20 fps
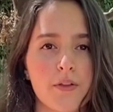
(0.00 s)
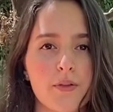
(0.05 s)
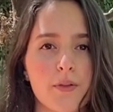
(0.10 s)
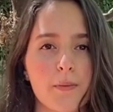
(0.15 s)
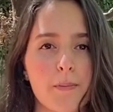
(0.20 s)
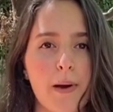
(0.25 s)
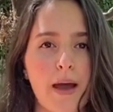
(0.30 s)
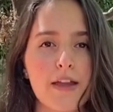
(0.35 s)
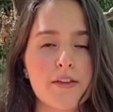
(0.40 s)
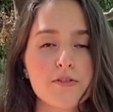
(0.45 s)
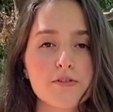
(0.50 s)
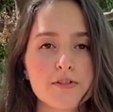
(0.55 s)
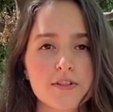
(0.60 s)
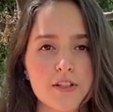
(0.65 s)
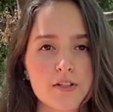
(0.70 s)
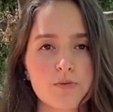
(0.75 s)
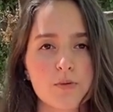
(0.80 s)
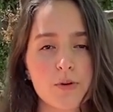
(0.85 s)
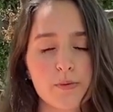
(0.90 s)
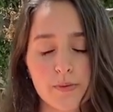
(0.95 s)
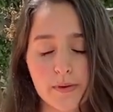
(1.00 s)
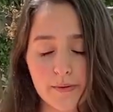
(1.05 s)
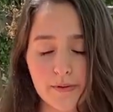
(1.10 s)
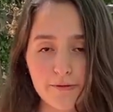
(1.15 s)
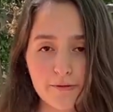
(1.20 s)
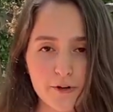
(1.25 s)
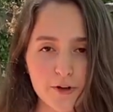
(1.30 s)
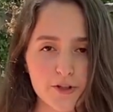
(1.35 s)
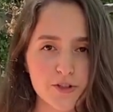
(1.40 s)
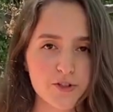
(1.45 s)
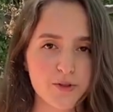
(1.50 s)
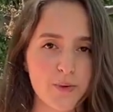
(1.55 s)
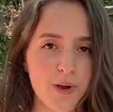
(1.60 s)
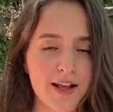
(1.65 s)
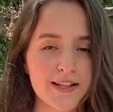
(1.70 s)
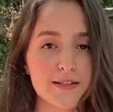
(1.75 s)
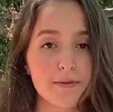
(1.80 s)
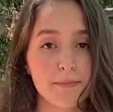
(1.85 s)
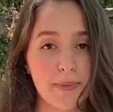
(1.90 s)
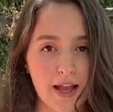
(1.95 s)
the Pi uses what we refer to
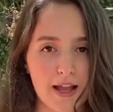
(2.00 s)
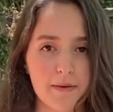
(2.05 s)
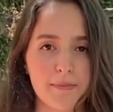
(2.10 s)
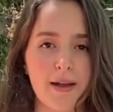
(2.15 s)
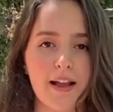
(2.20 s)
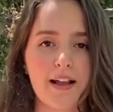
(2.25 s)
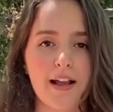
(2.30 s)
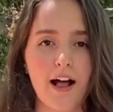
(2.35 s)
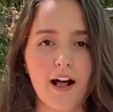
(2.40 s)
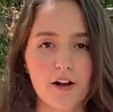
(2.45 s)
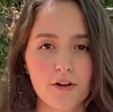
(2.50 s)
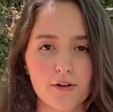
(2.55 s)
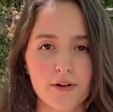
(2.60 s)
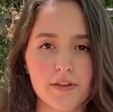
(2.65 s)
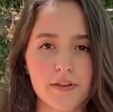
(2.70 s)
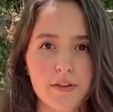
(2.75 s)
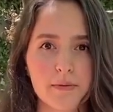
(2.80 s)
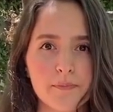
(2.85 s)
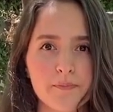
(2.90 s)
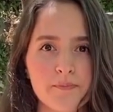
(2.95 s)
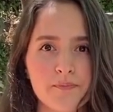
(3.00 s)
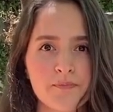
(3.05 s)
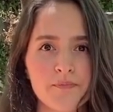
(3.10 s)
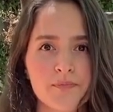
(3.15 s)
as a bang-bang algorithm